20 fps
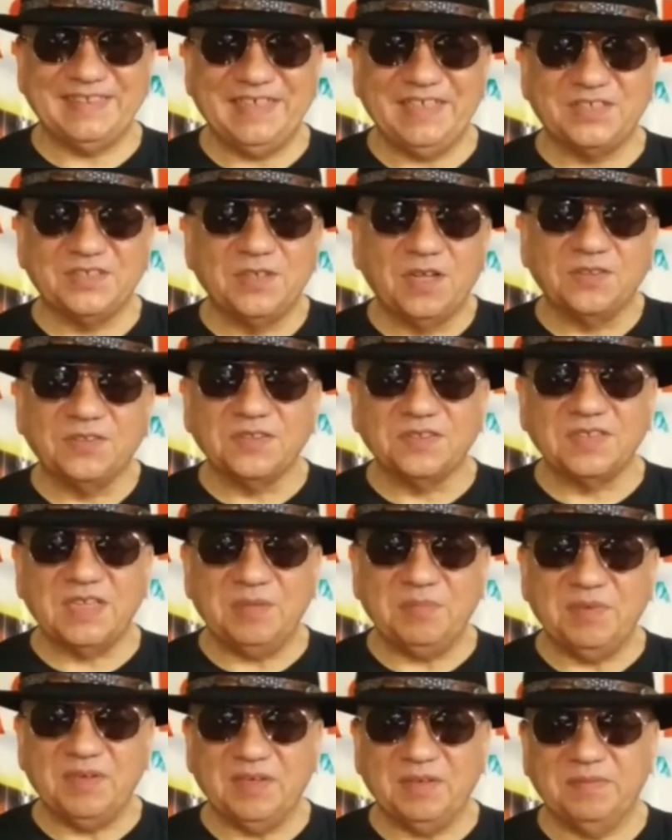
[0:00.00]
It's not the
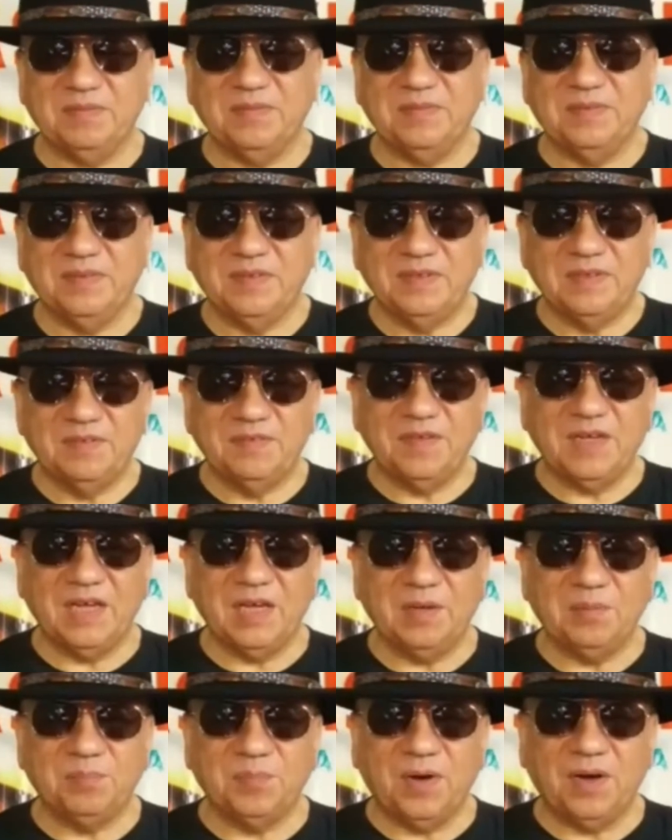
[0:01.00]
same game.
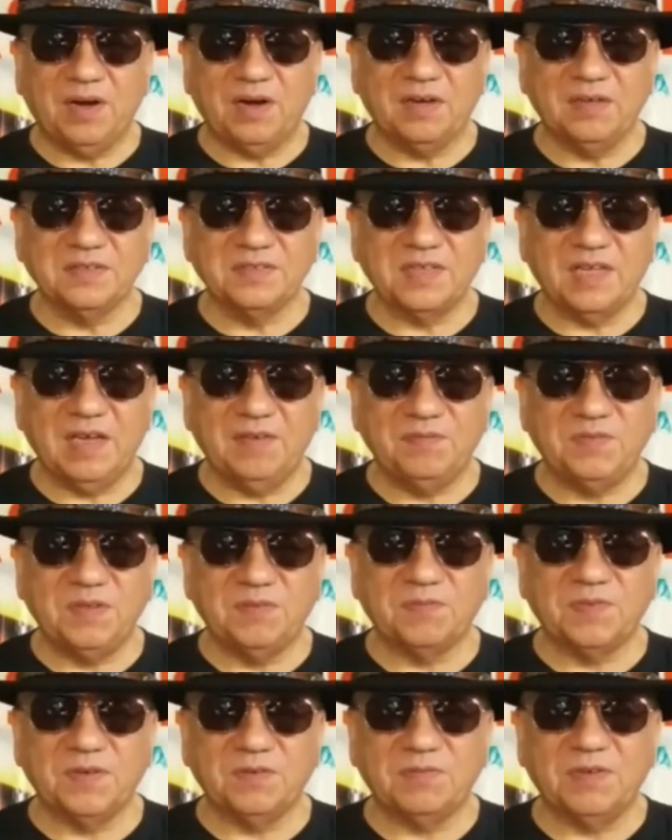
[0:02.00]
Bars have
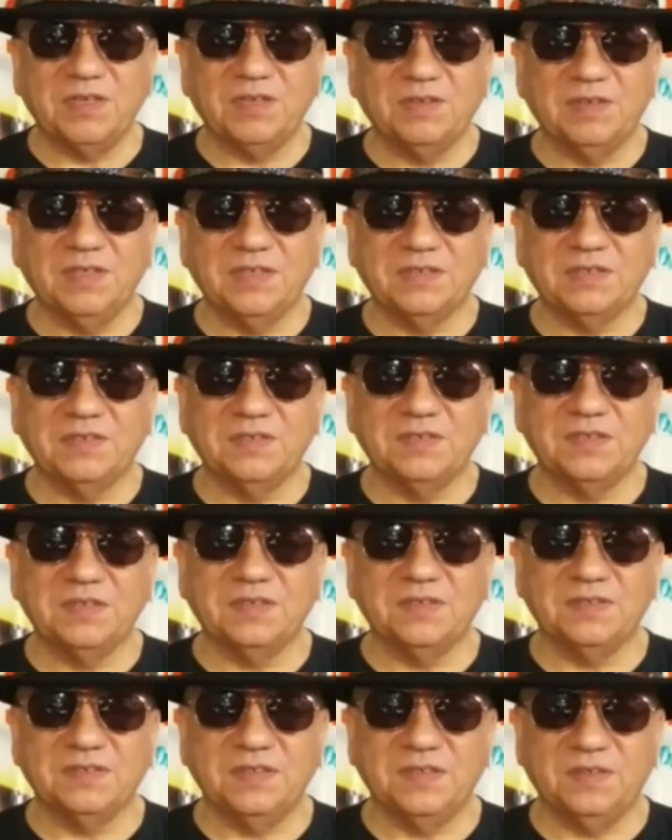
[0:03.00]
different regulations than
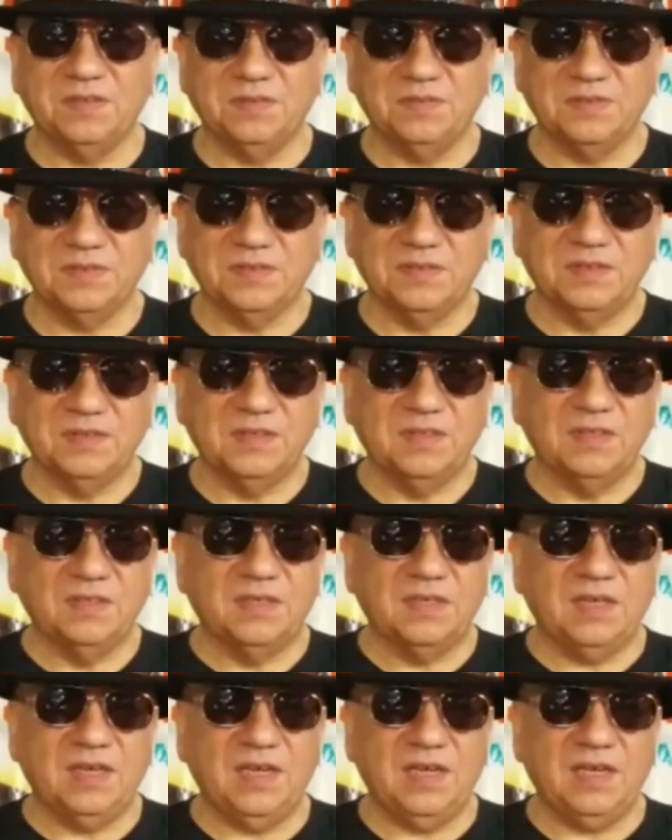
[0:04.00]
casinos,
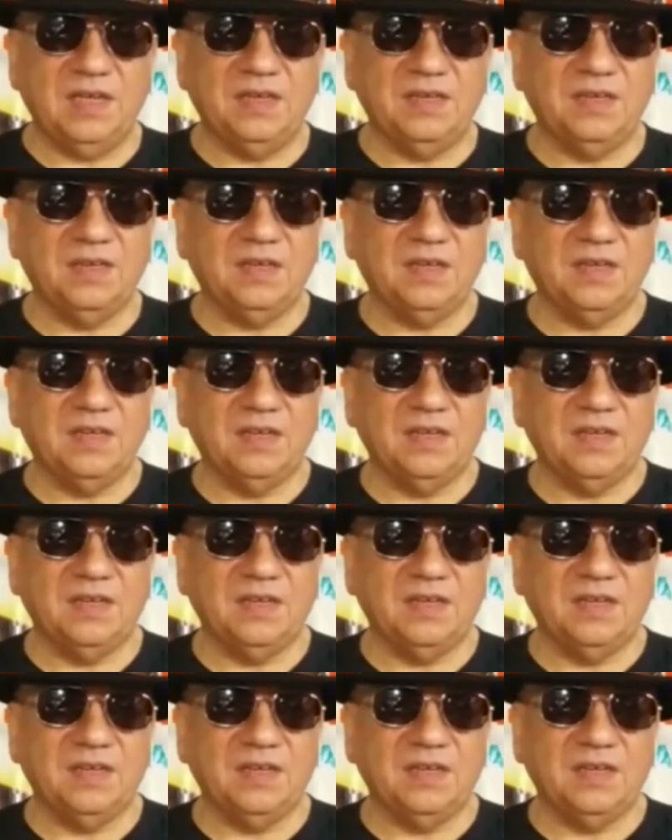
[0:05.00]
and they